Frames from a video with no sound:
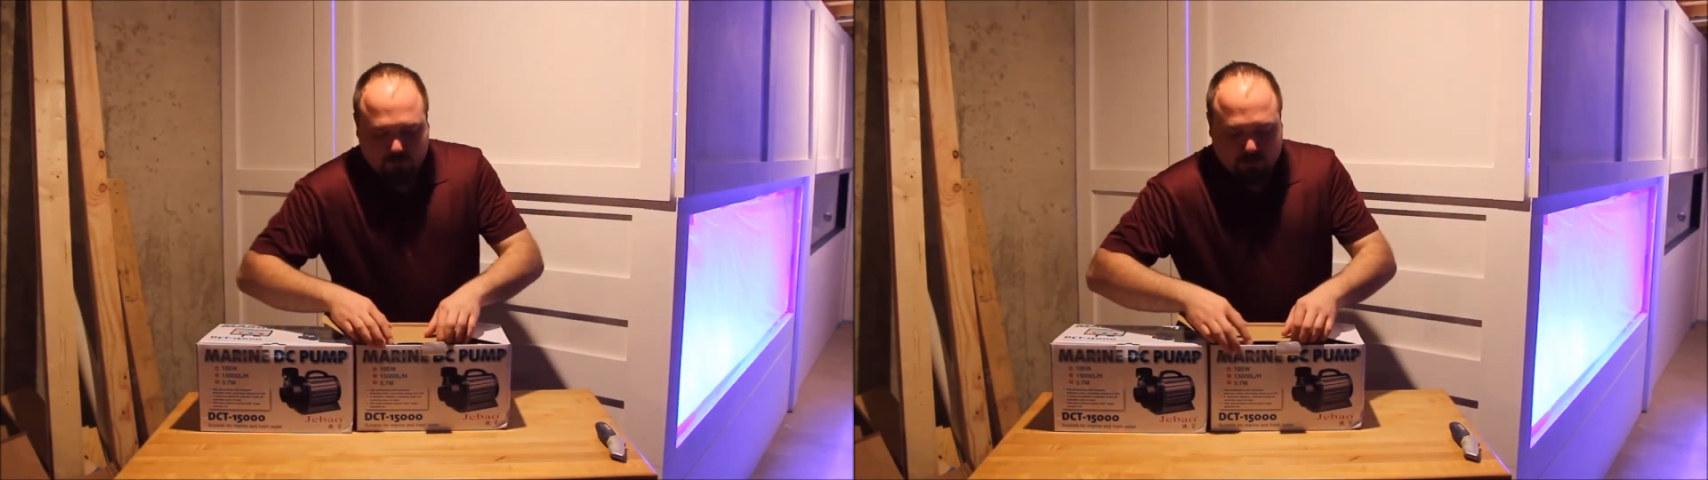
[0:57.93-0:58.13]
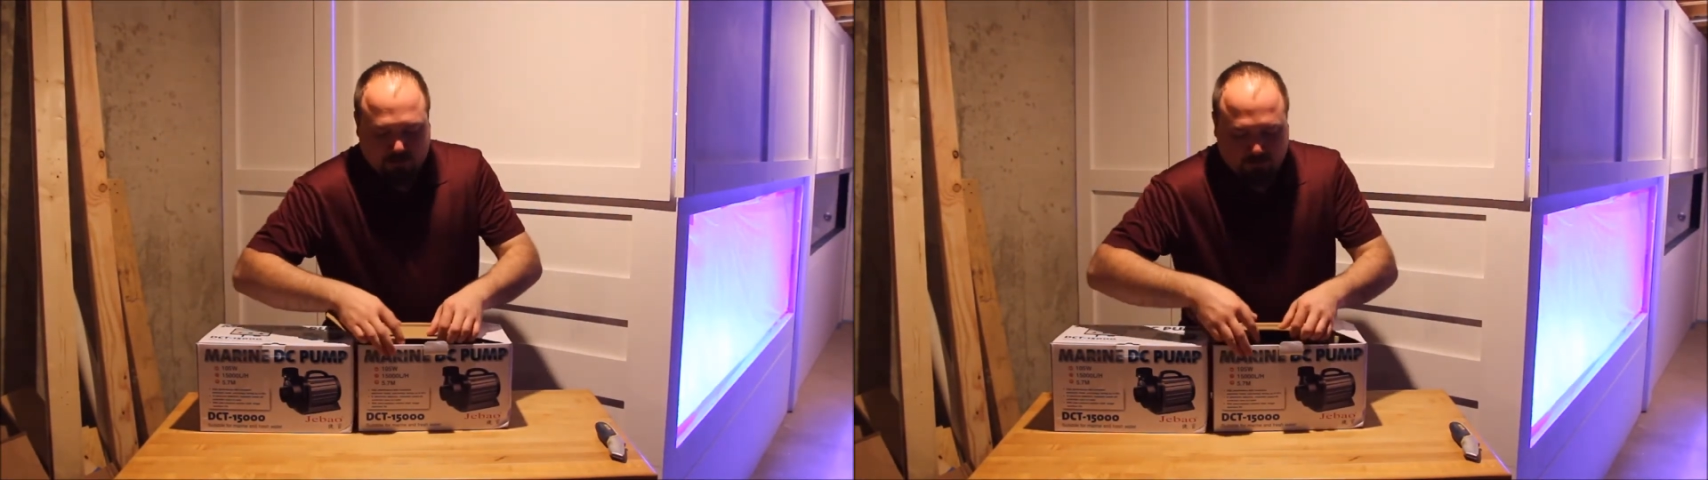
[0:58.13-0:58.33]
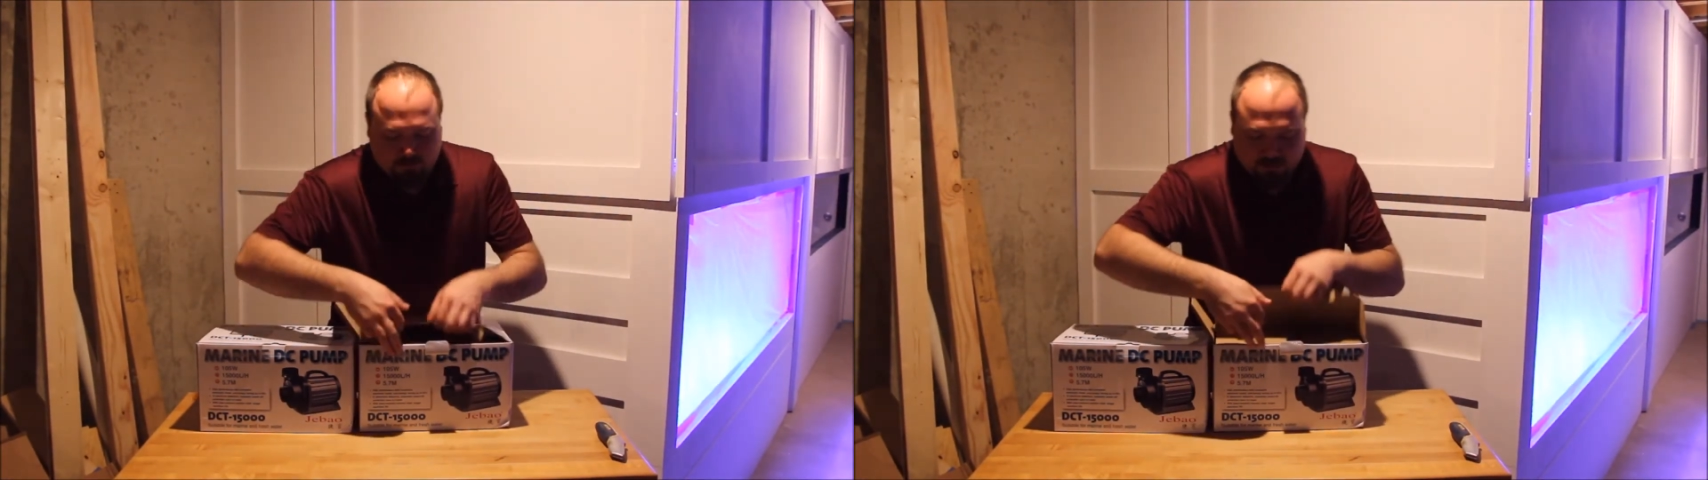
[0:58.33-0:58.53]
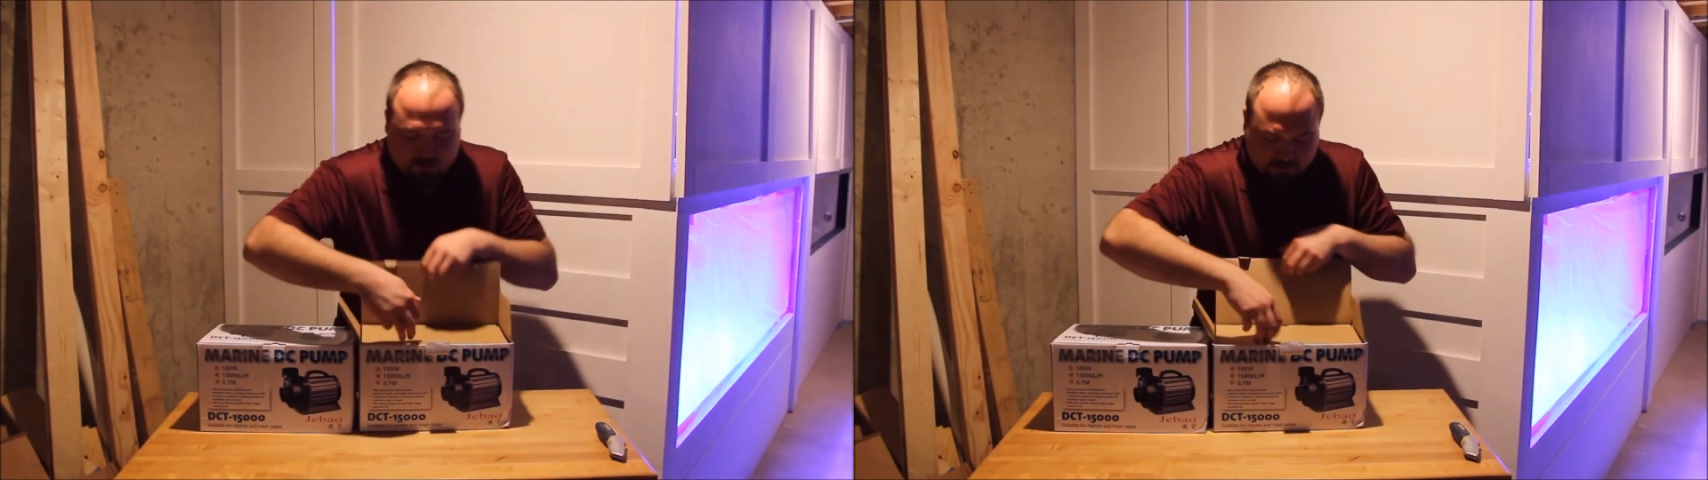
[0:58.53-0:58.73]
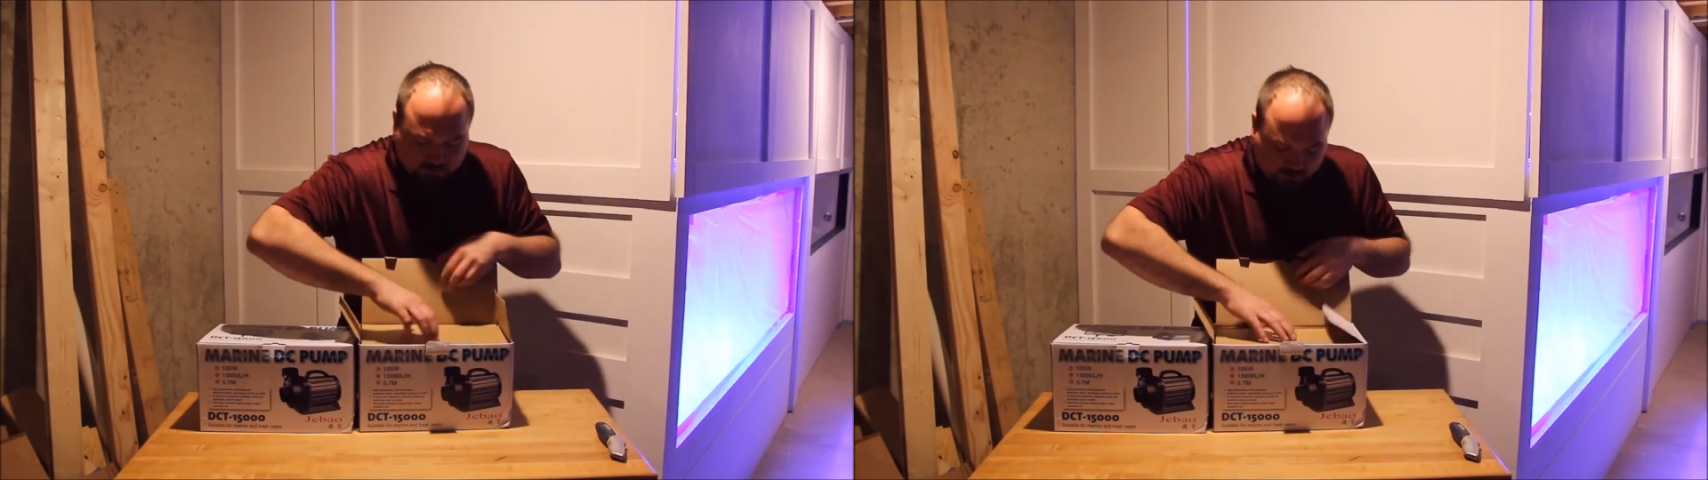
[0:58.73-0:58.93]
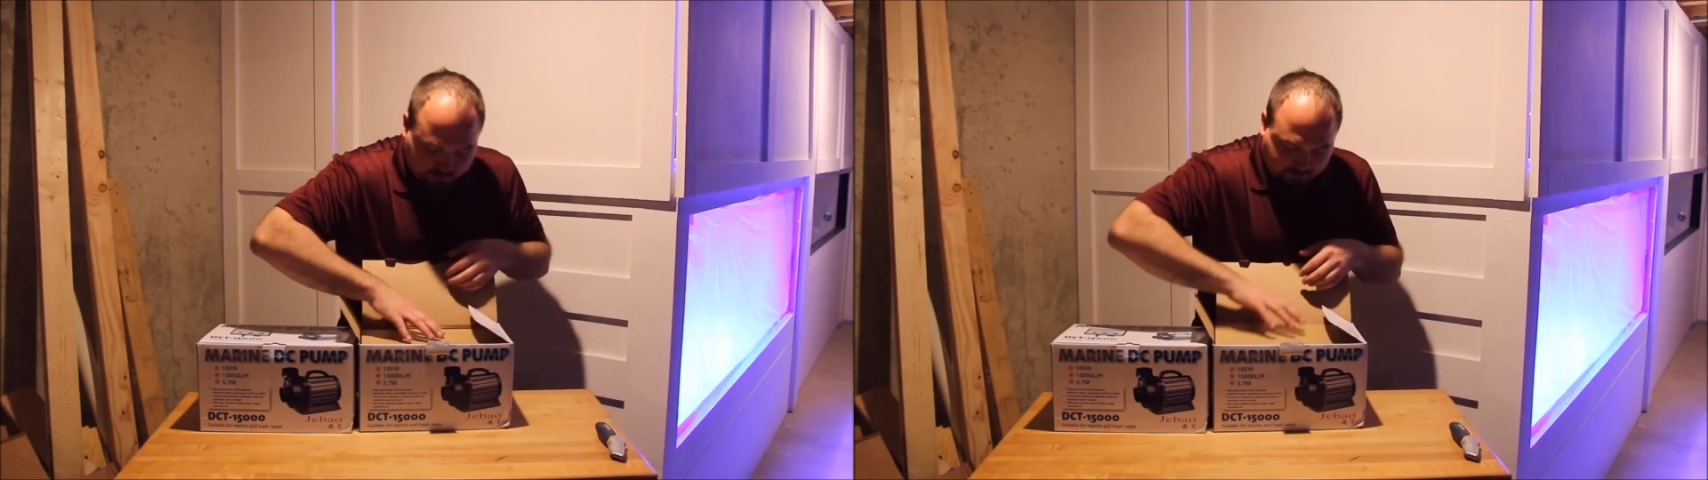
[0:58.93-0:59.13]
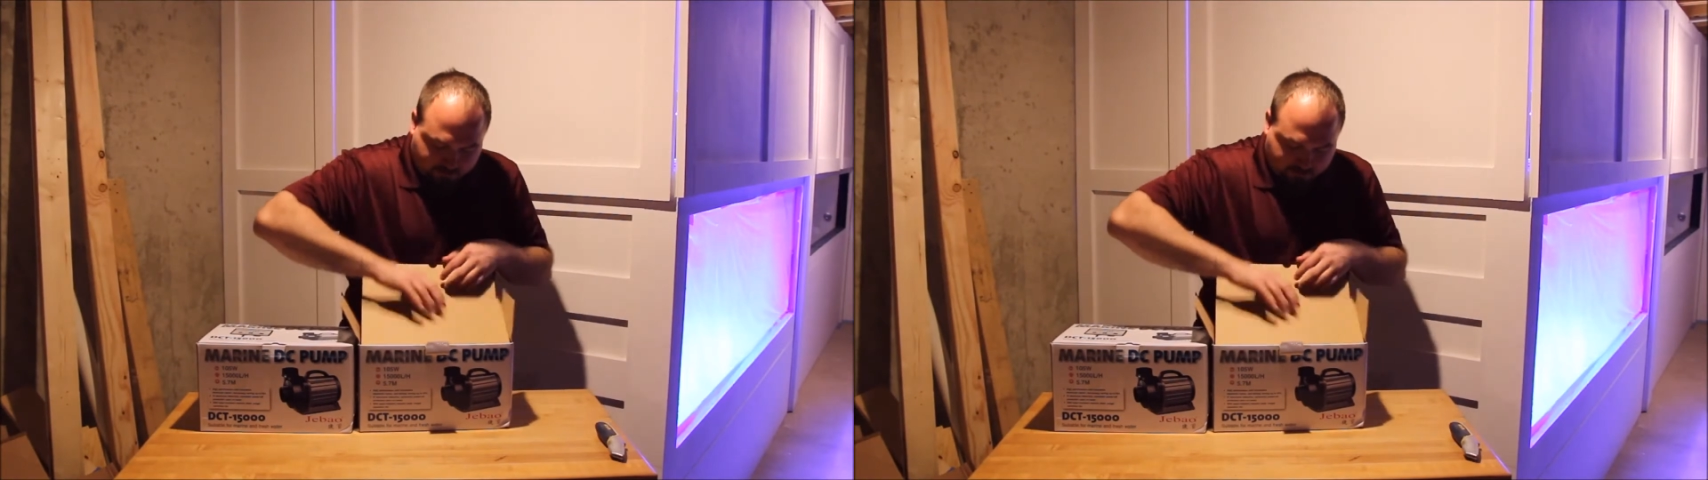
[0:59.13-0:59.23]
out of the box.